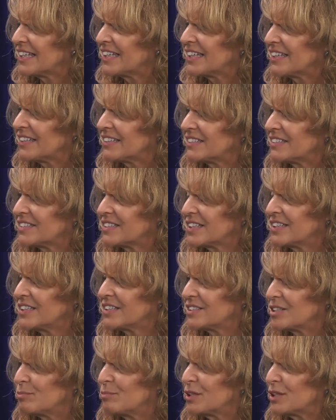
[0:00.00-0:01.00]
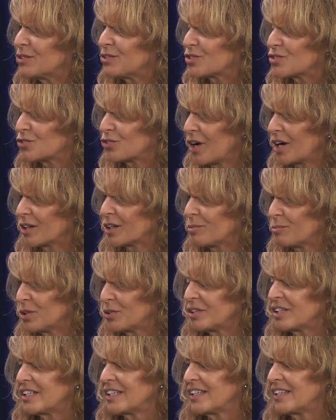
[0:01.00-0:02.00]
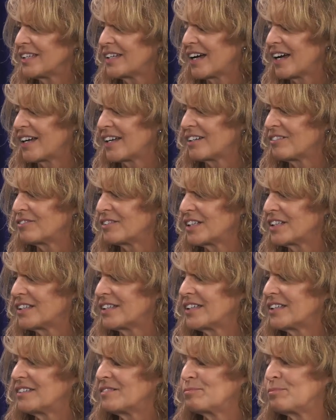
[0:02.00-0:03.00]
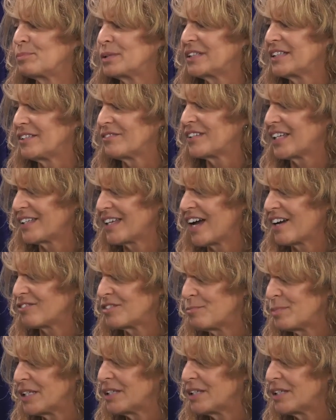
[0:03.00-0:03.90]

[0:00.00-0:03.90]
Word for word: and to build a strong community, I really believe that you have to be